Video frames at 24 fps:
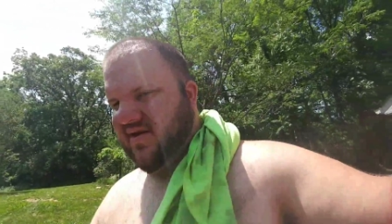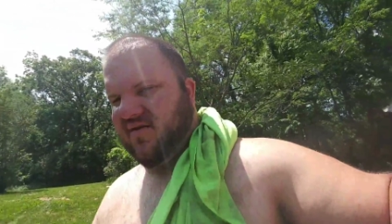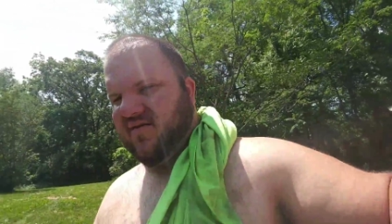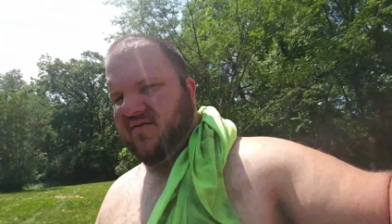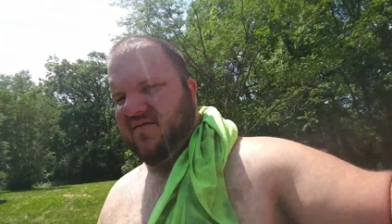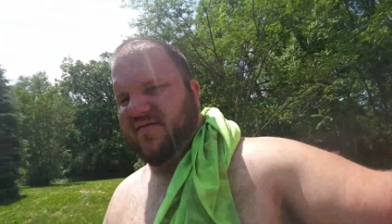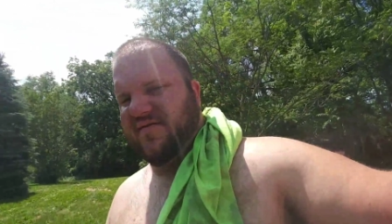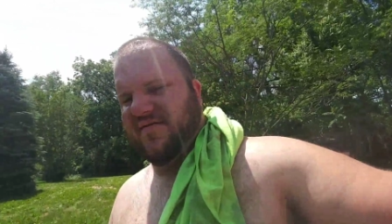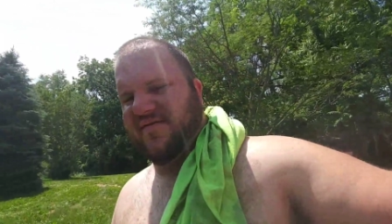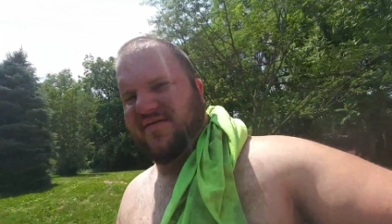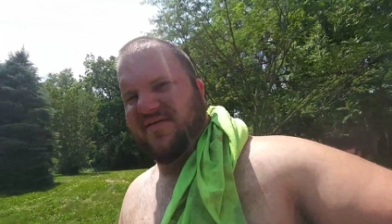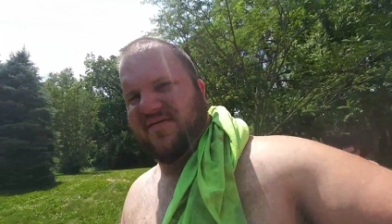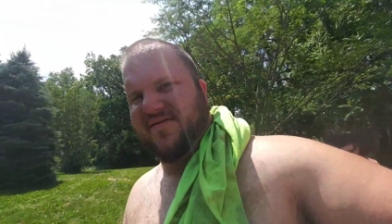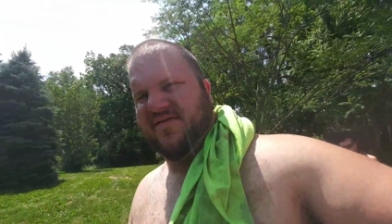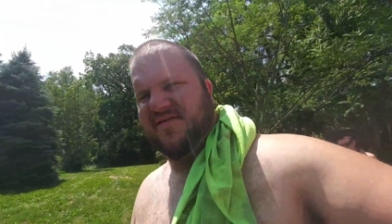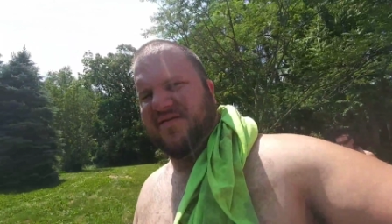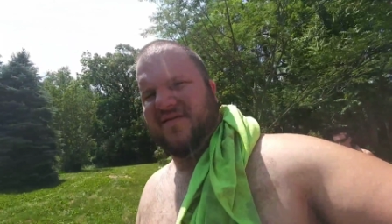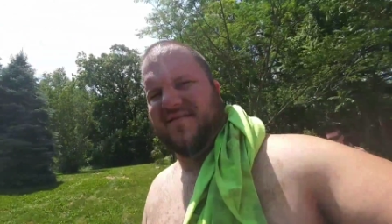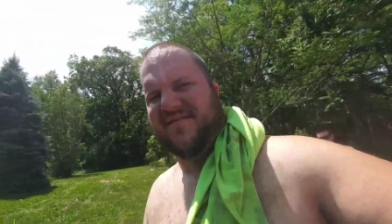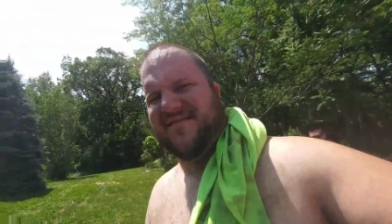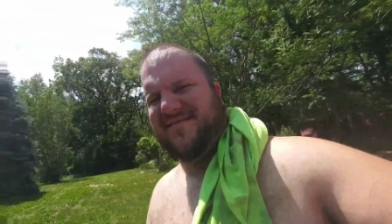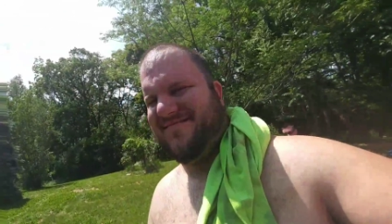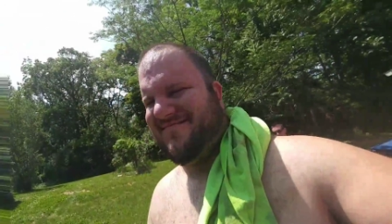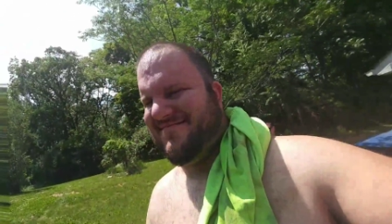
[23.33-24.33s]
no, it's
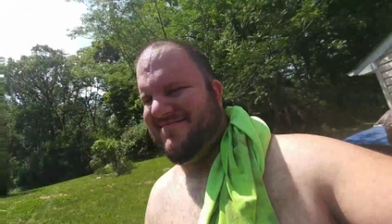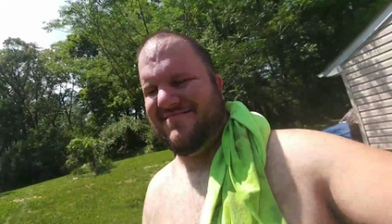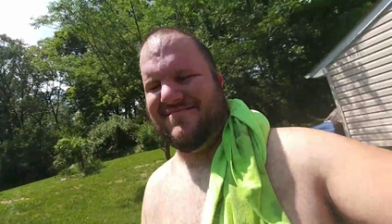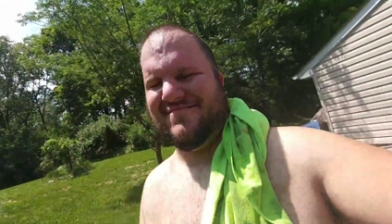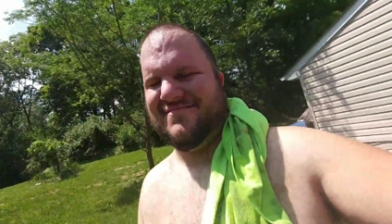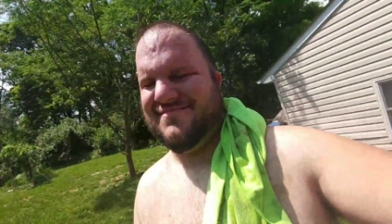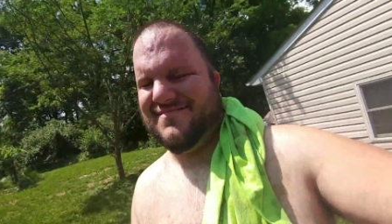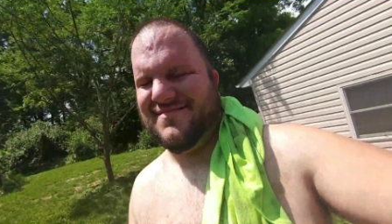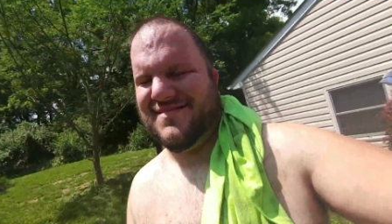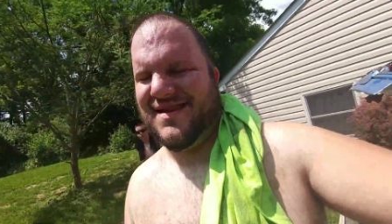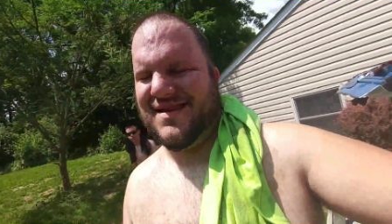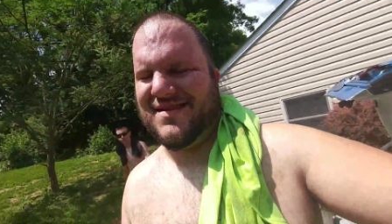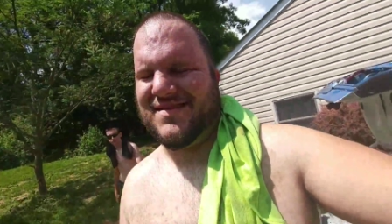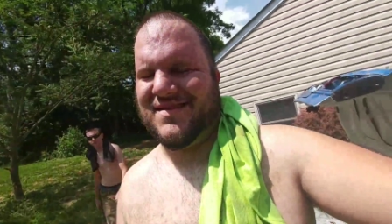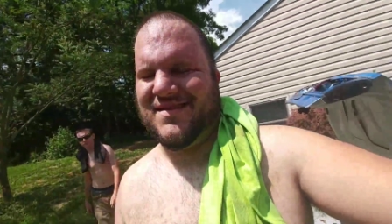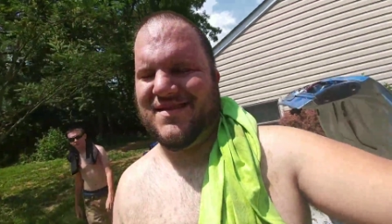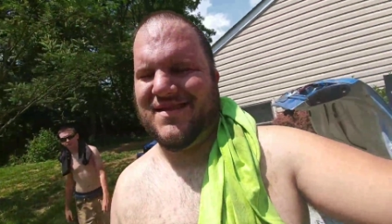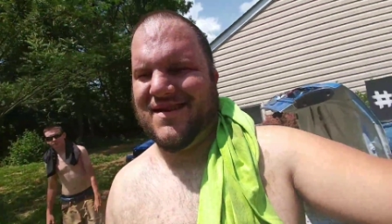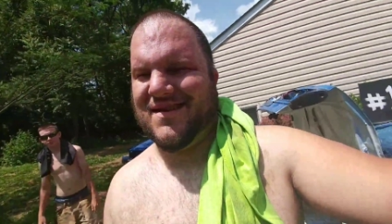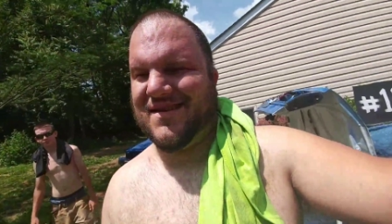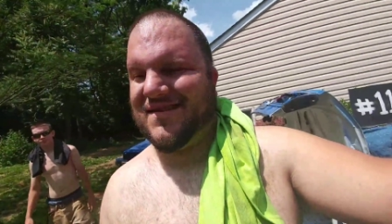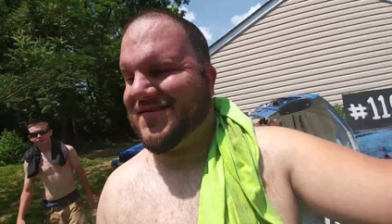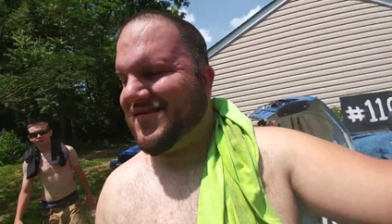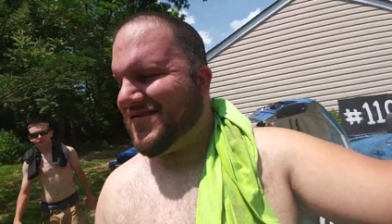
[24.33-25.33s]
not
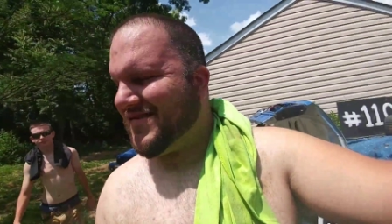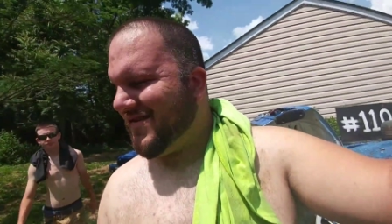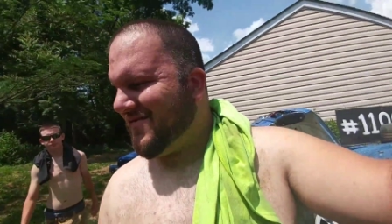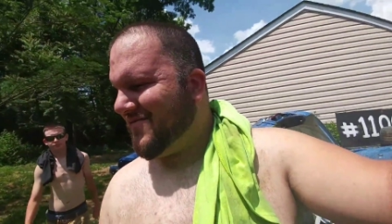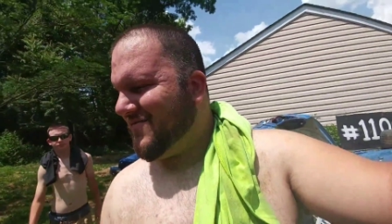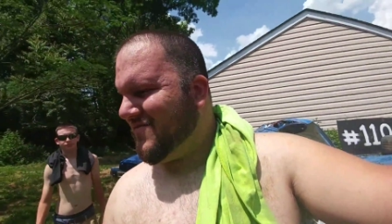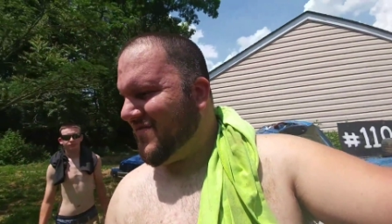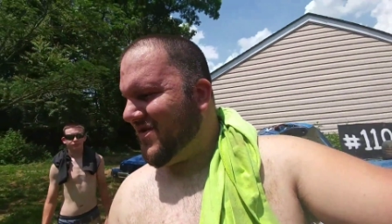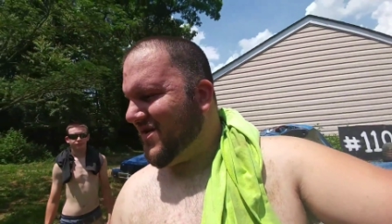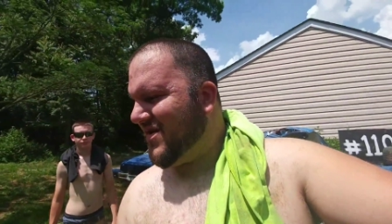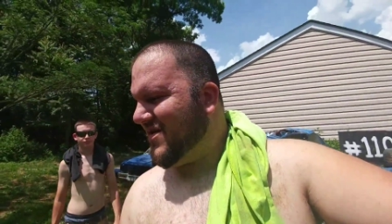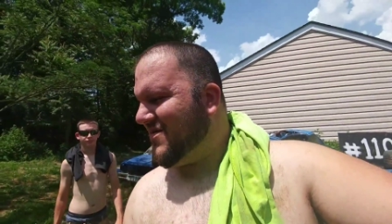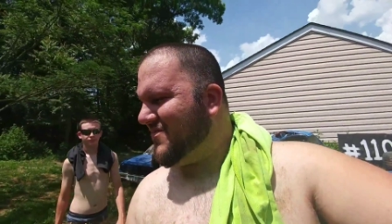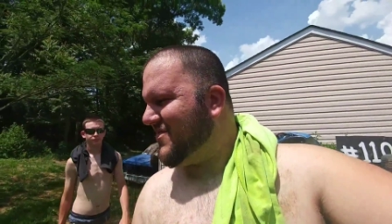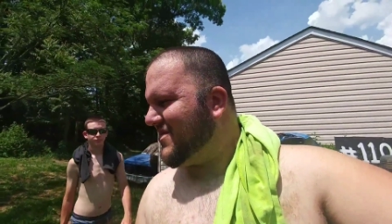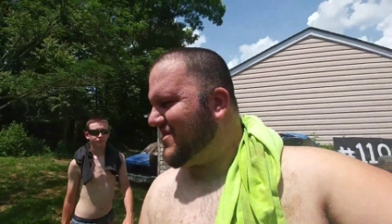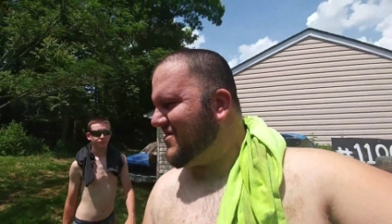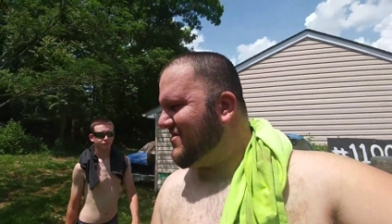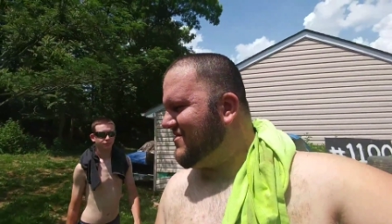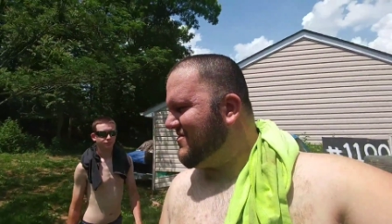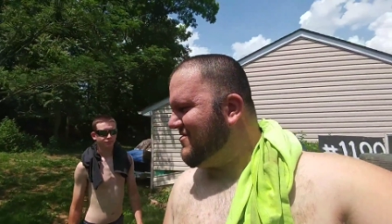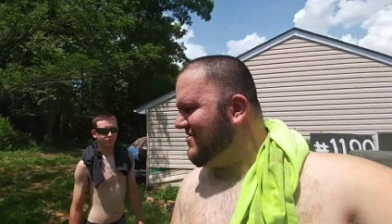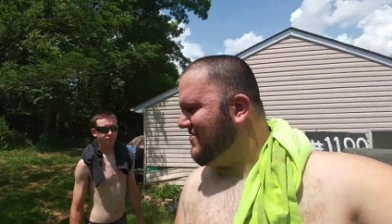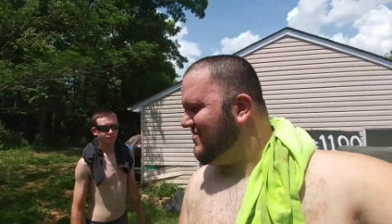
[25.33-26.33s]
the 97 behind
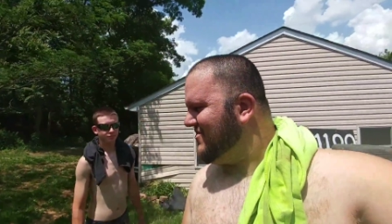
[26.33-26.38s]
me.